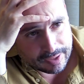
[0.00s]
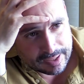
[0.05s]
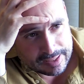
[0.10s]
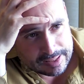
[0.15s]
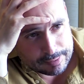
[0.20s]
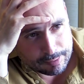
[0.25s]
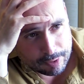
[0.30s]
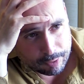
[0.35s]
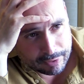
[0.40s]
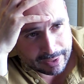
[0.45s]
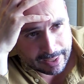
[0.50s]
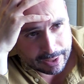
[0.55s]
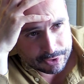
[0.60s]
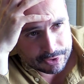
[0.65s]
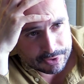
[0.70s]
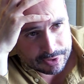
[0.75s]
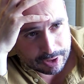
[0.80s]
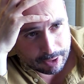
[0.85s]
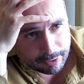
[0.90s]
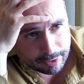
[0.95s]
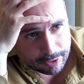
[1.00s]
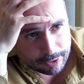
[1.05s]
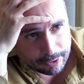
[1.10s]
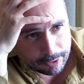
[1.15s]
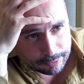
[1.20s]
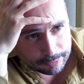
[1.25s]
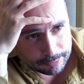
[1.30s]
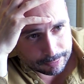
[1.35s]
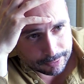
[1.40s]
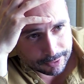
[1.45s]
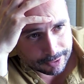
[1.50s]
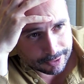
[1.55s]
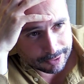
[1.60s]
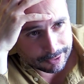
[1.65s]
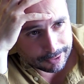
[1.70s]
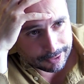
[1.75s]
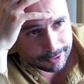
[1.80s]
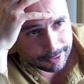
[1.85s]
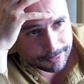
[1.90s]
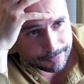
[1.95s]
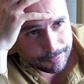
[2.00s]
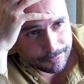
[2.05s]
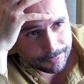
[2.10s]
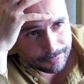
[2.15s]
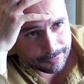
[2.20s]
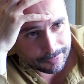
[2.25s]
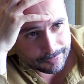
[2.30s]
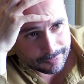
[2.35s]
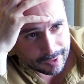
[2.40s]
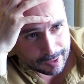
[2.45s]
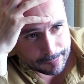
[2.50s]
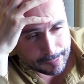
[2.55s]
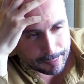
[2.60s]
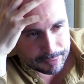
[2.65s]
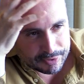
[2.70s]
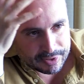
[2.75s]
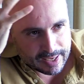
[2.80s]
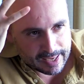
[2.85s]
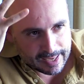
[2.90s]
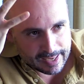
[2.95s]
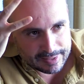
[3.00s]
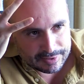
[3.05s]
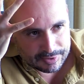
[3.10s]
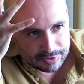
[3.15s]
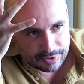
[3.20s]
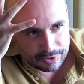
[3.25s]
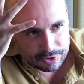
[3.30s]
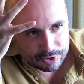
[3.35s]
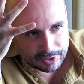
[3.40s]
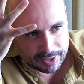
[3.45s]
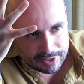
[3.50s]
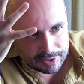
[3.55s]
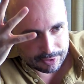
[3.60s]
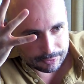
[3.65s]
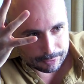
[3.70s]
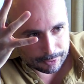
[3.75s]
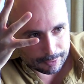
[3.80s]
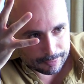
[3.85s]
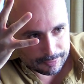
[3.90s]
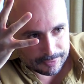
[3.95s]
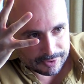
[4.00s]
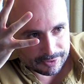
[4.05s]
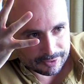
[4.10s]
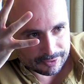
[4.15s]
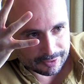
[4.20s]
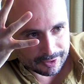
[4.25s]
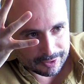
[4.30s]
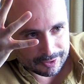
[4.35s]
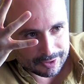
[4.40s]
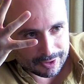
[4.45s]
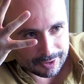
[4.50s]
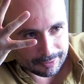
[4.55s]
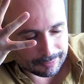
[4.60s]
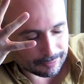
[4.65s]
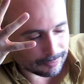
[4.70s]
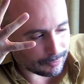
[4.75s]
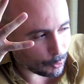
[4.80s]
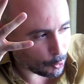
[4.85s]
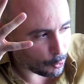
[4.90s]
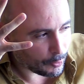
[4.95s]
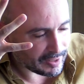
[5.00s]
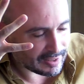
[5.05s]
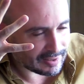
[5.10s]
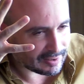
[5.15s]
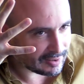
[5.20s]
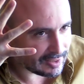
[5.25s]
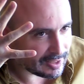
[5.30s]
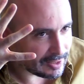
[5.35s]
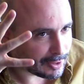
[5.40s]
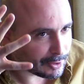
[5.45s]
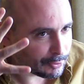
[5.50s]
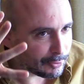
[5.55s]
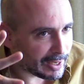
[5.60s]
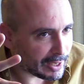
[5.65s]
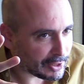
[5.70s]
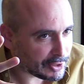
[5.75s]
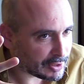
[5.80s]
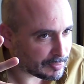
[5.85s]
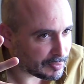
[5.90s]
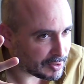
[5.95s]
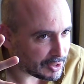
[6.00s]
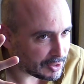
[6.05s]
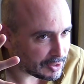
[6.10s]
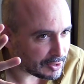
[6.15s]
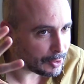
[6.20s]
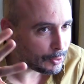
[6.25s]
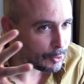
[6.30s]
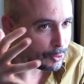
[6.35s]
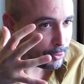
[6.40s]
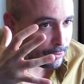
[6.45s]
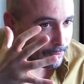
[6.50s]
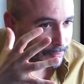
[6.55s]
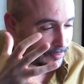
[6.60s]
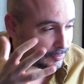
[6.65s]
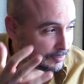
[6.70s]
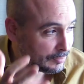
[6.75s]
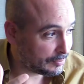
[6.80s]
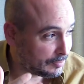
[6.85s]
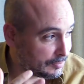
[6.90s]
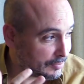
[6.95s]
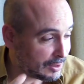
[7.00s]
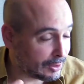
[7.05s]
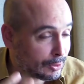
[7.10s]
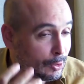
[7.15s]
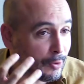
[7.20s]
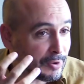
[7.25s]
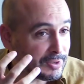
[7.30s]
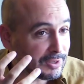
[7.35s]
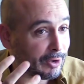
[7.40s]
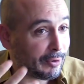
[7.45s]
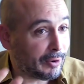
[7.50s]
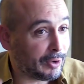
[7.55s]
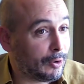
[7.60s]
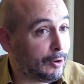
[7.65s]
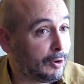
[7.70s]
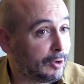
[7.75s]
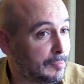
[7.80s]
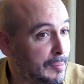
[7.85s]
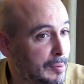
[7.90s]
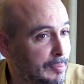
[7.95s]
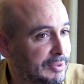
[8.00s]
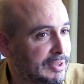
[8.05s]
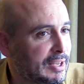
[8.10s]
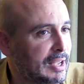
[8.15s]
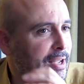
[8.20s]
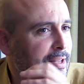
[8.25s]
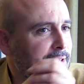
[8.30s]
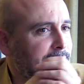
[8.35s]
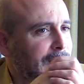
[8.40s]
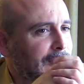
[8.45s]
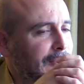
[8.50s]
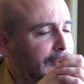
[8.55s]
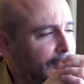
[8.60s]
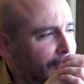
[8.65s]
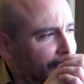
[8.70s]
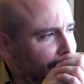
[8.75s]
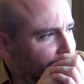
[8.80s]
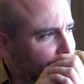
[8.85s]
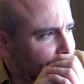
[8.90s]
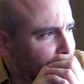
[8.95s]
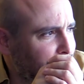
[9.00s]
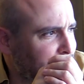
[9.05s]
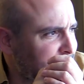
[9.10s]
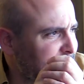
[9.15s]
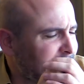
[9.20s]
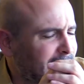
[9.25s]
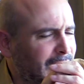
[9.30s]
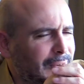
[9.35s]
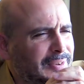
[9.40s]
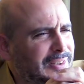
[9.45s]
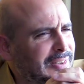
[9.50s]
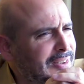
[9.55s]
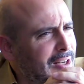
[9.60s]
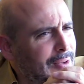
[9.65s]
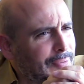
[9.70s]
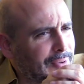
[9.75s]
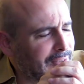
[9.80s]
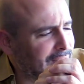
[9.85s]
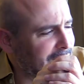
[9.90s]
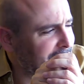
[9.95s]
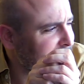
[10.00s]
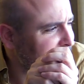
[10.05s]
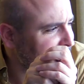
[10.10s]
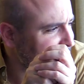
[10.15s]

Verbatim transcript: intimate reactions going on in people's heads in the changing rooms. And you don't always see those reactions, but you know a lot is going on in people's heads. Which is kind of a silly thing to say,